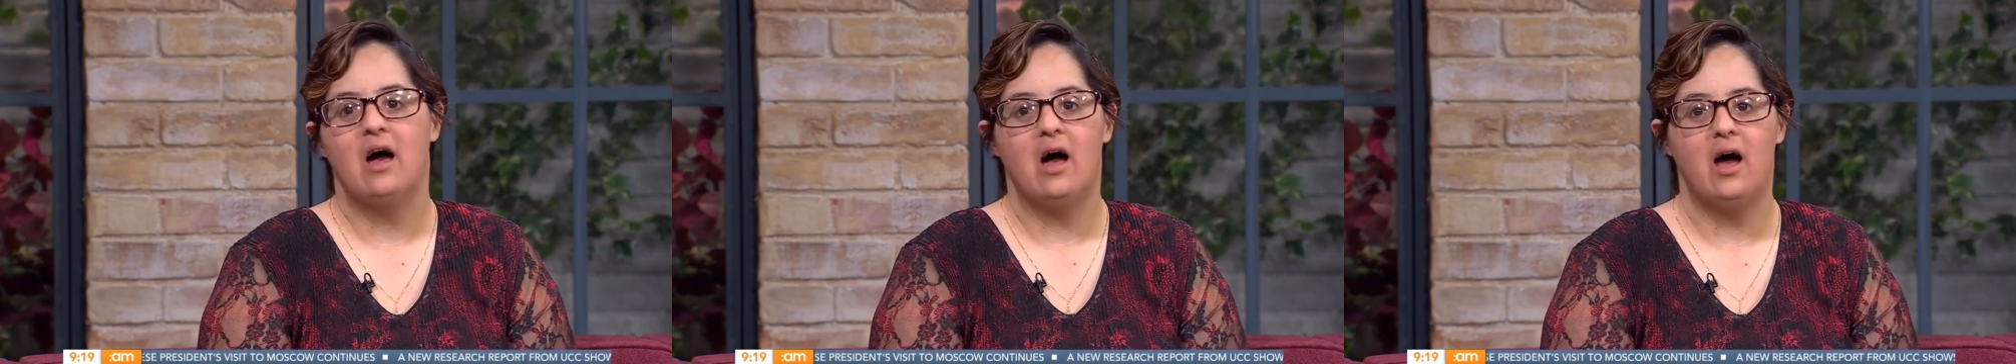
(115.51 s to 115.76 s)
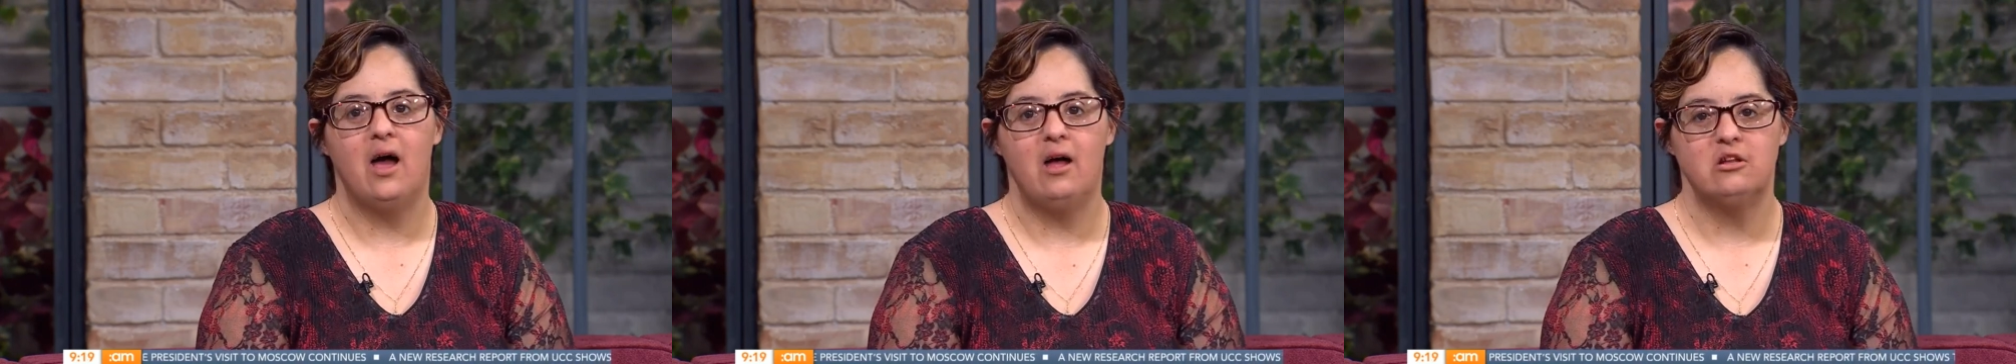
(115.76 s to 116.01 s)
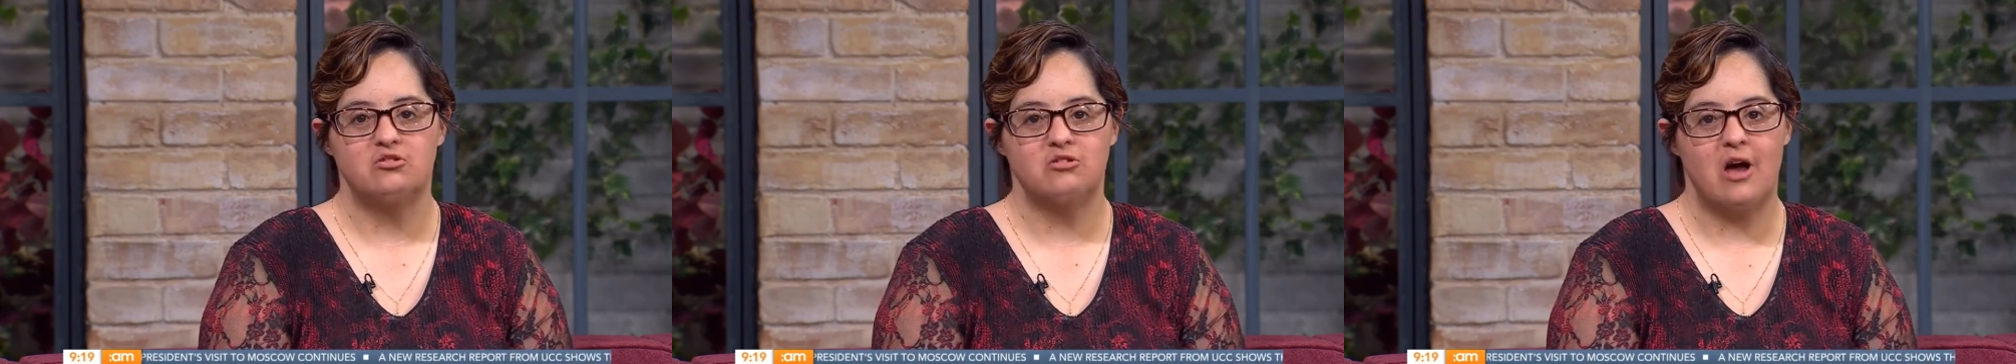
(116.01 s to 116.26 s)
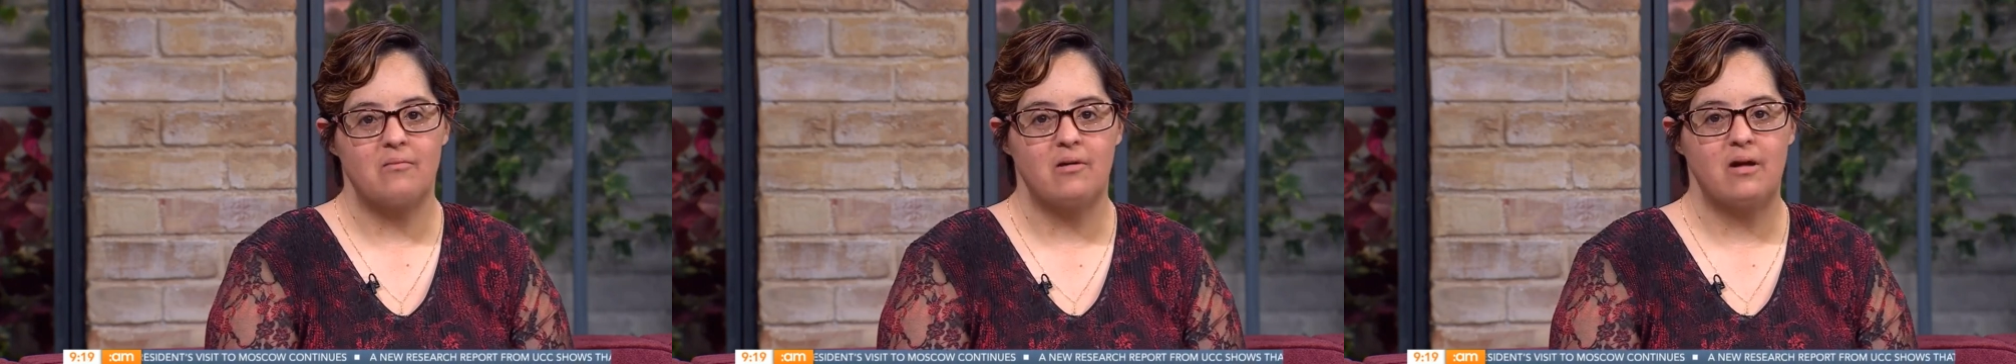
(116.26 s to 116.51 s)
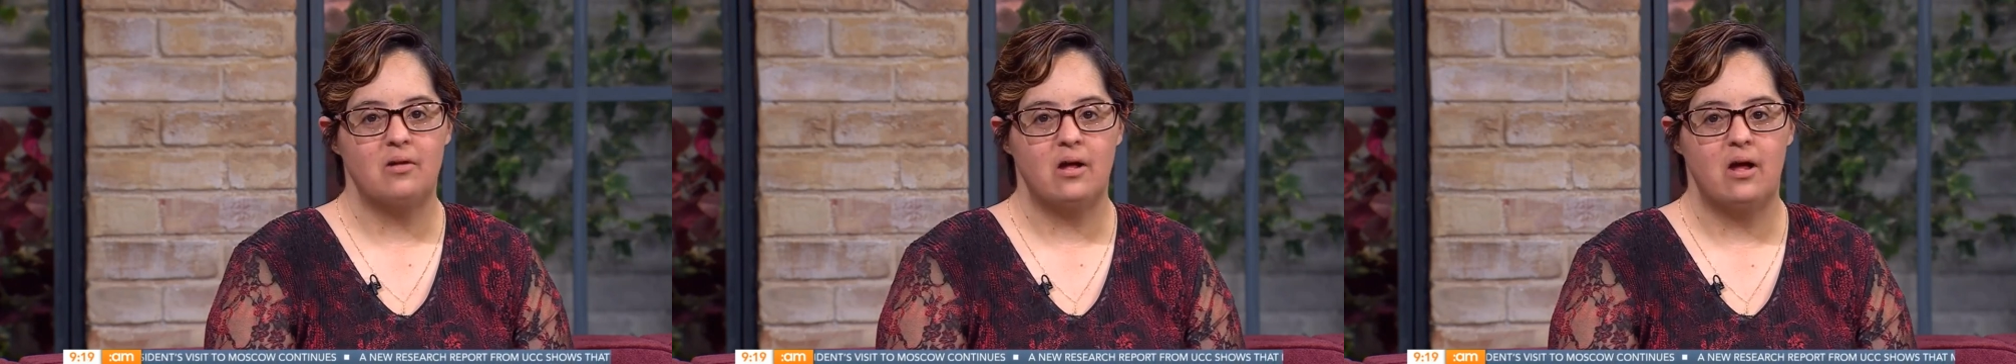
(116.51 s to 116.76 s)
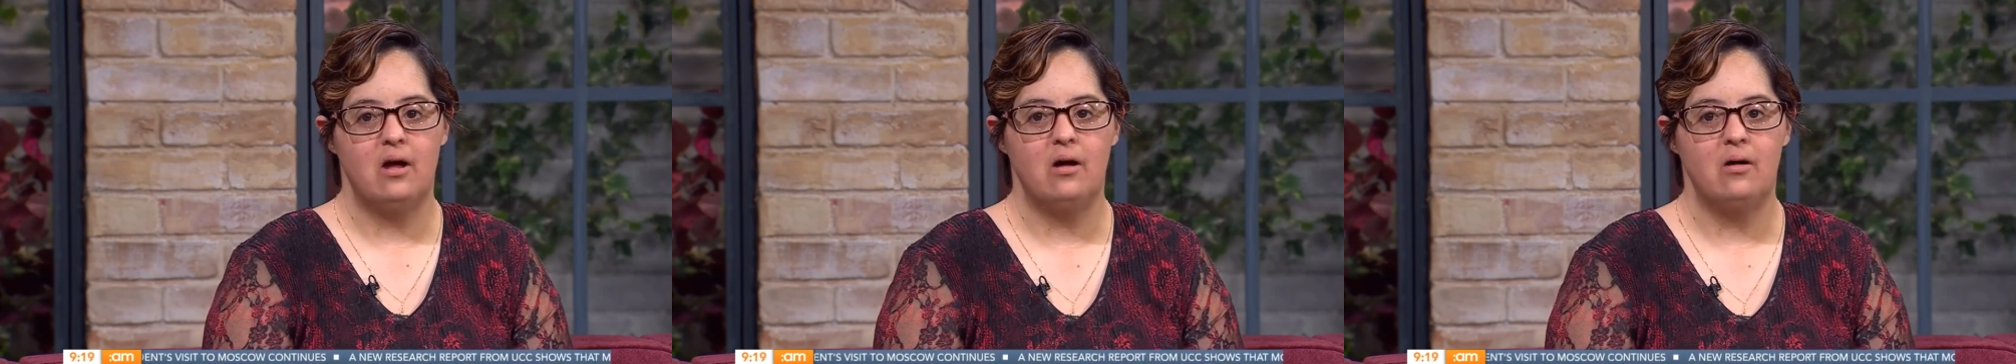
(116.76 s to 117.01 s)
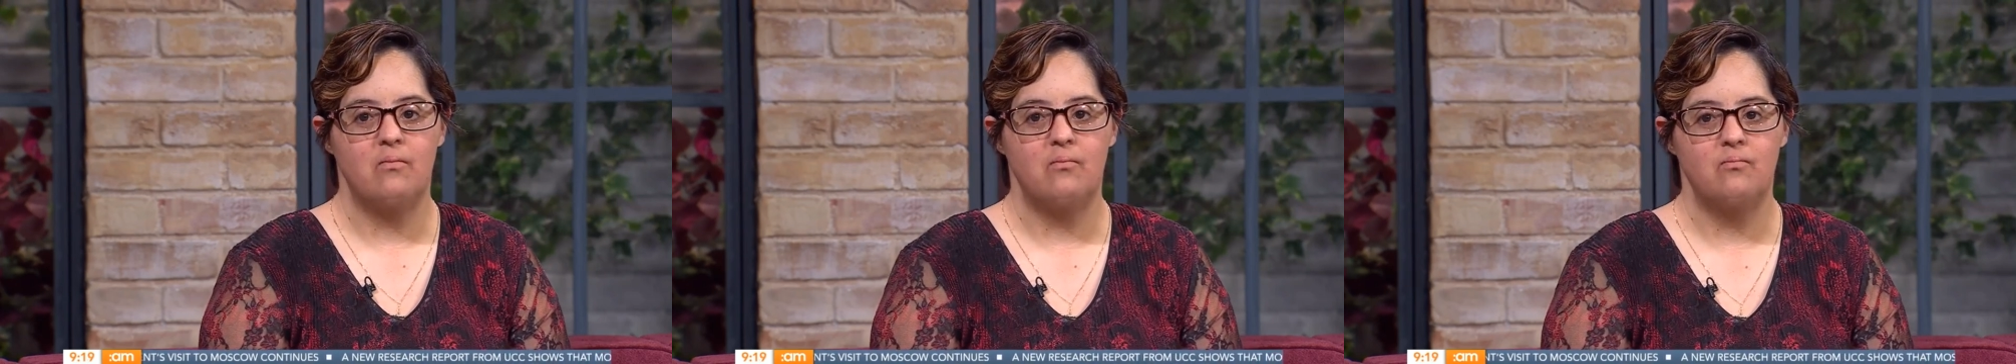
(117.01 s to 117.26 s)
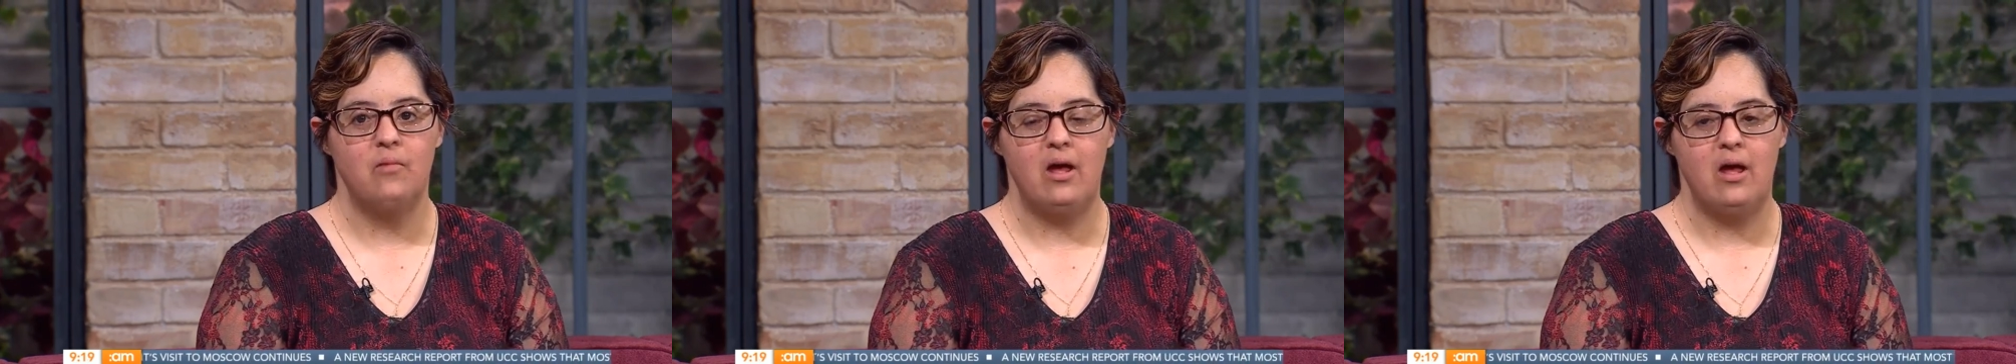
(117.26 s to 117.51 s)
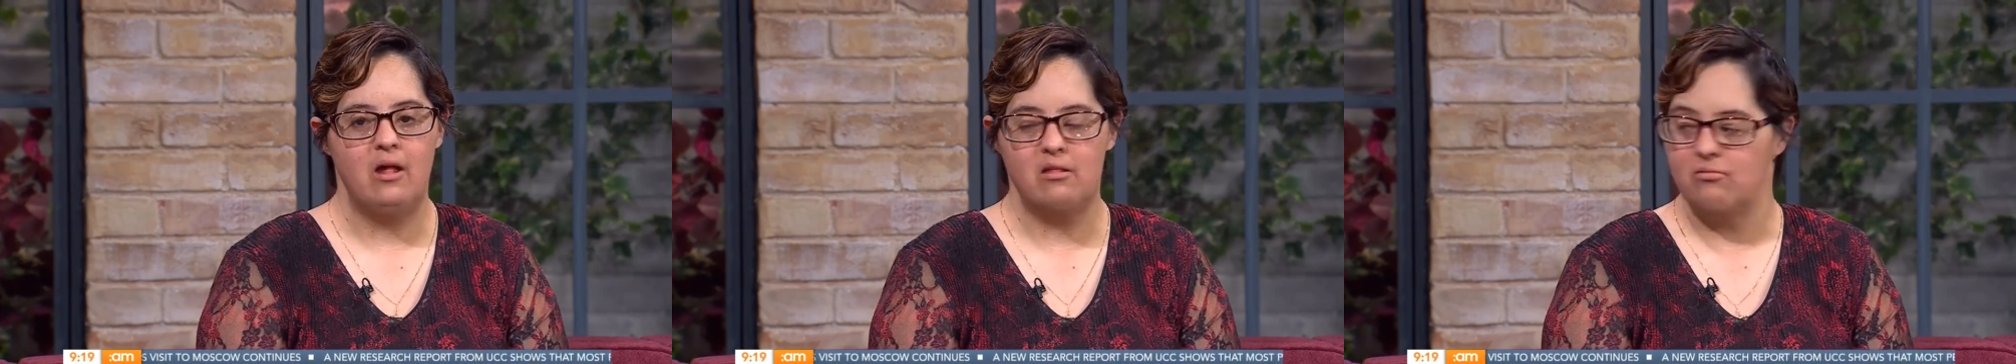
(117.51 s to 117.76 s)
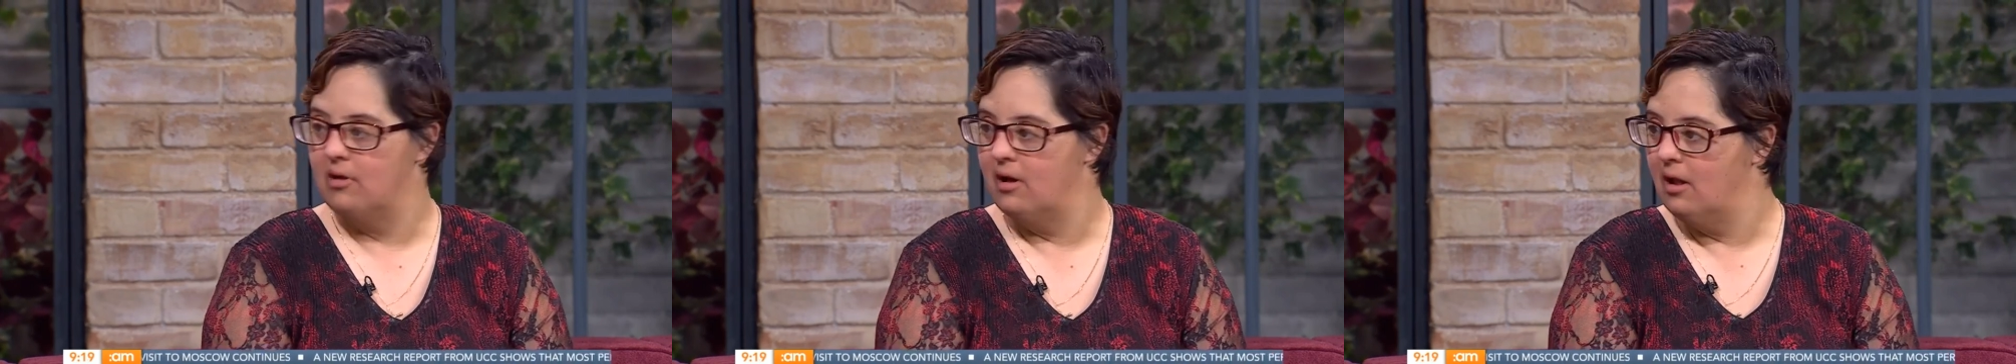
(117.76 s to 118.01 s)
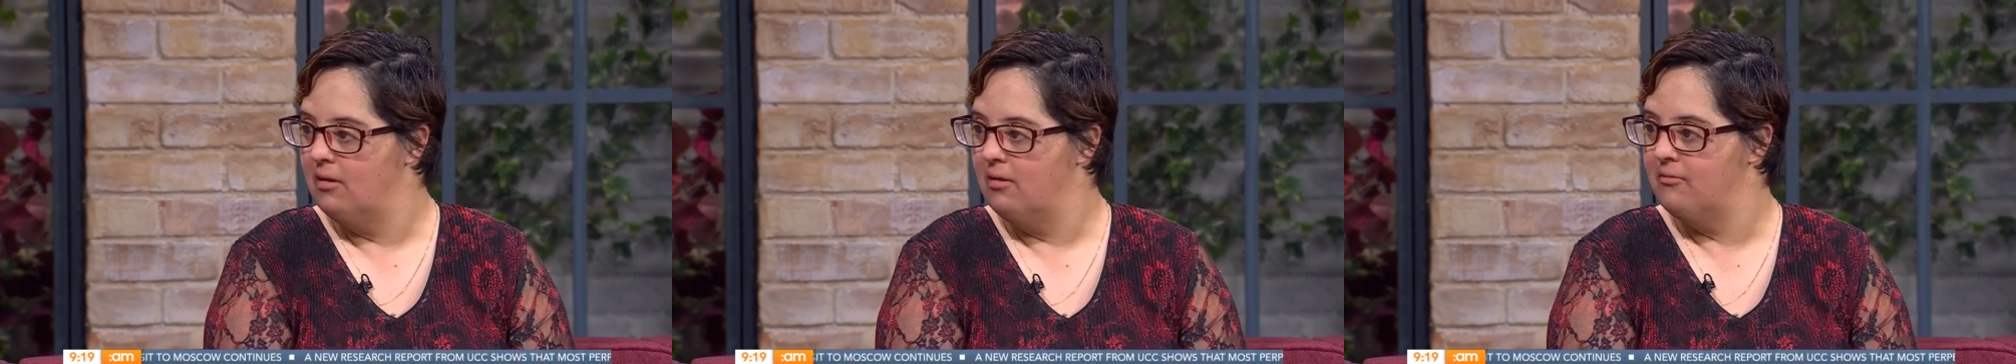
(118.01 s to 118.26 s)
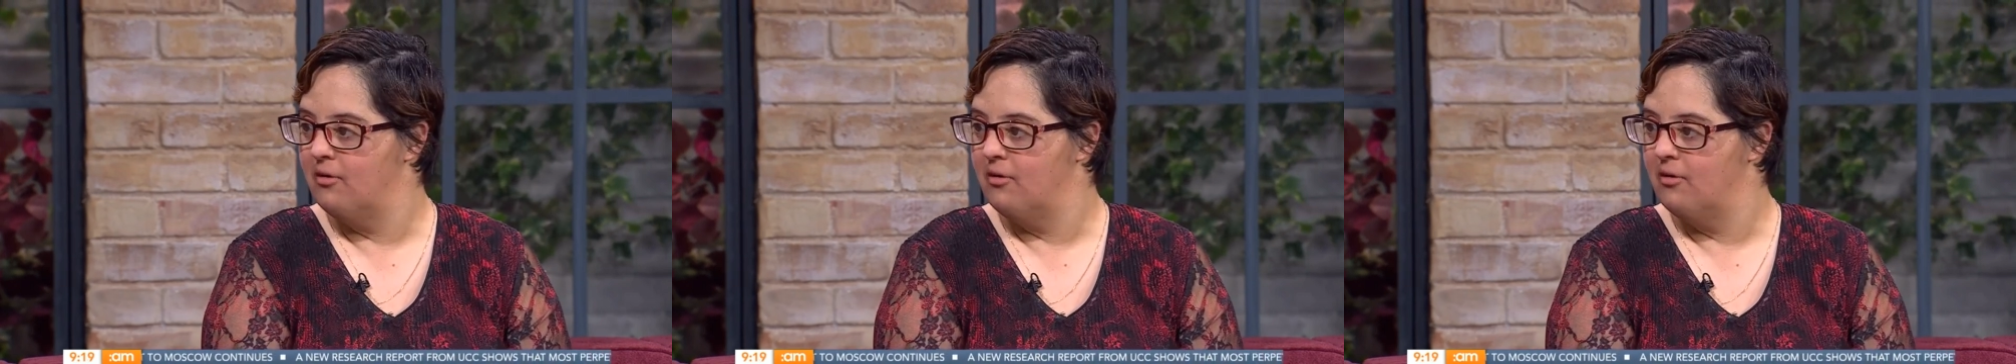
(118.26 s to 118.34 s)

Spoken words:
I travel Israel